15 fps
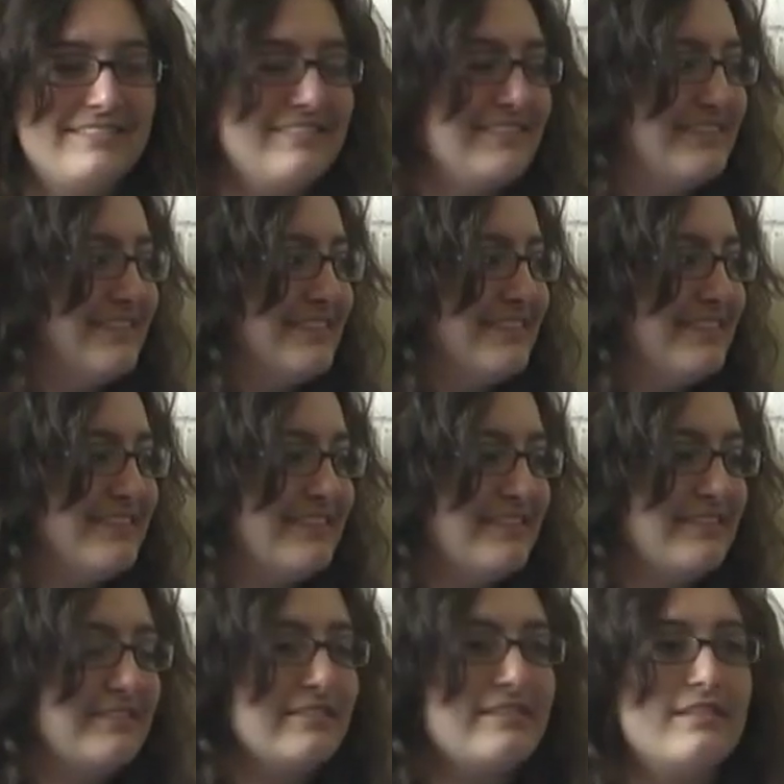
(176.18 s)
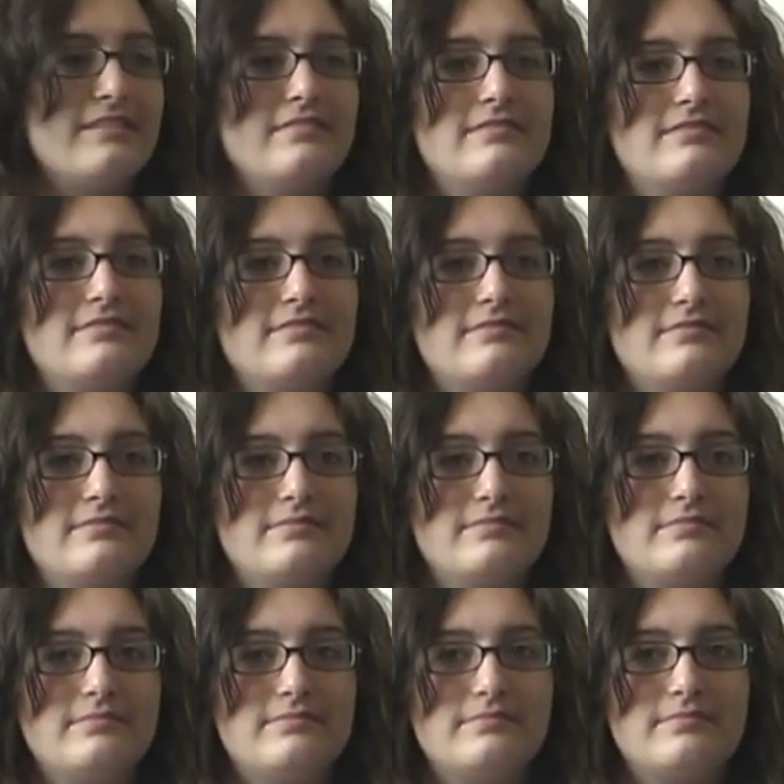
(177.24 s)

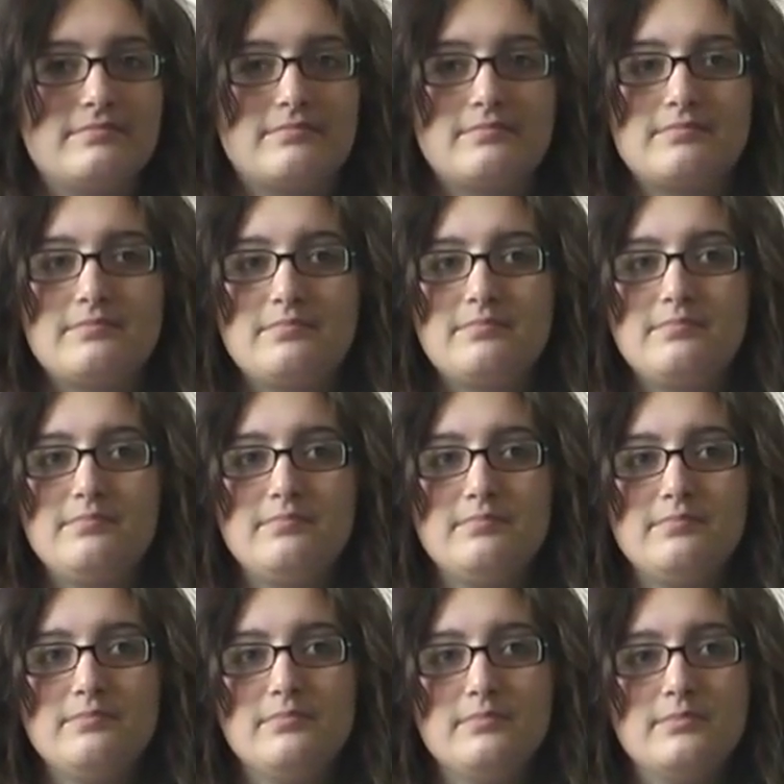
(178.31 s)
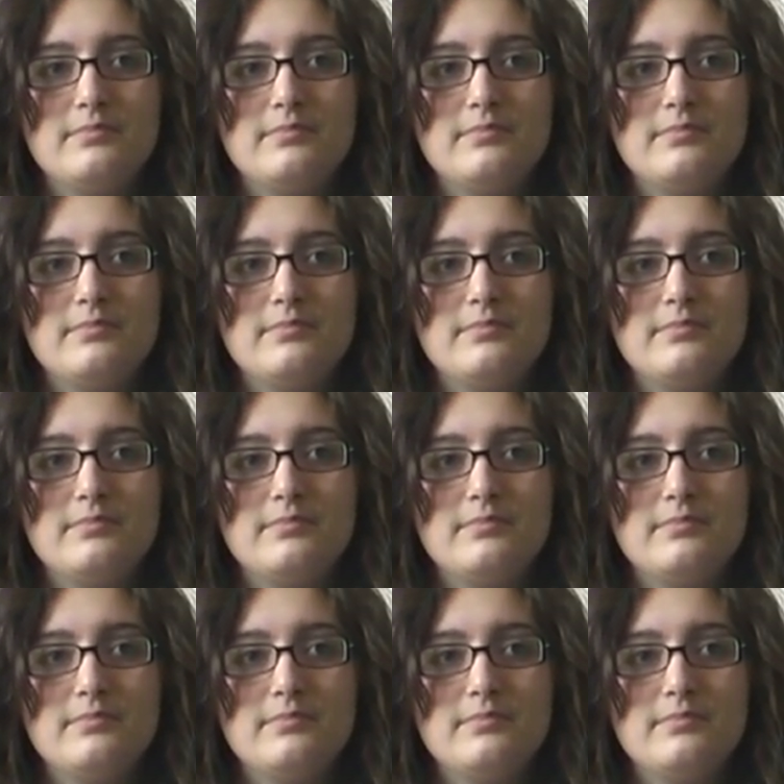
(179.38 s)
(silent)